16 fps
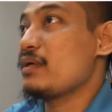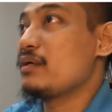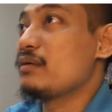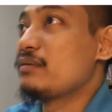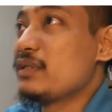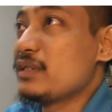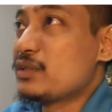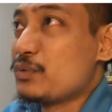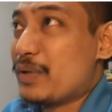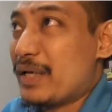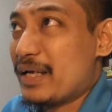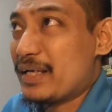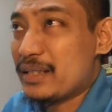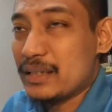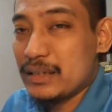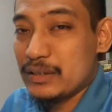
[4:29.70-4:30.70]
just to
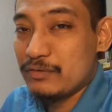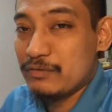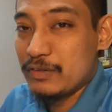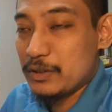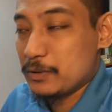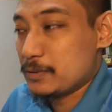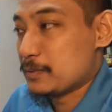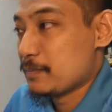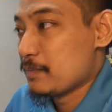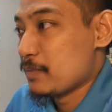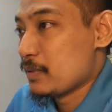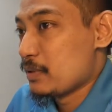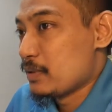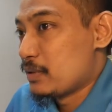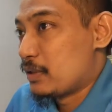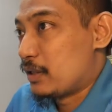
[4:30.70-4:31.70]
end this video,
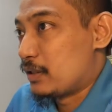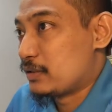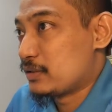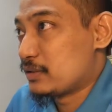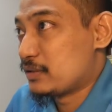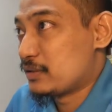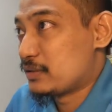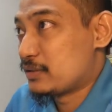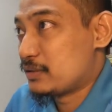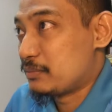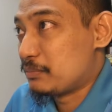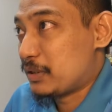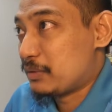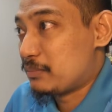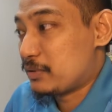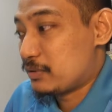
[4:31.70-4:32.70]
I think this
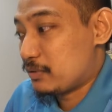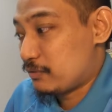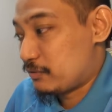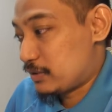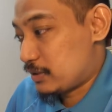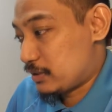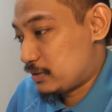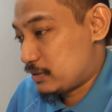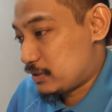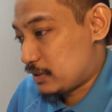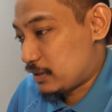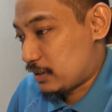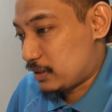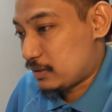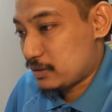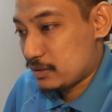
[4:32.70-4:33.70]
reminds me of that
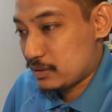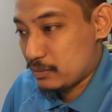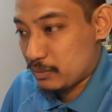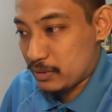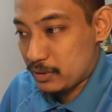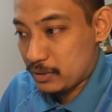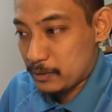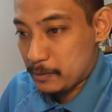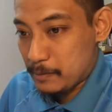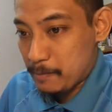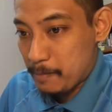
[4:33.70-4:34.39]
hadith where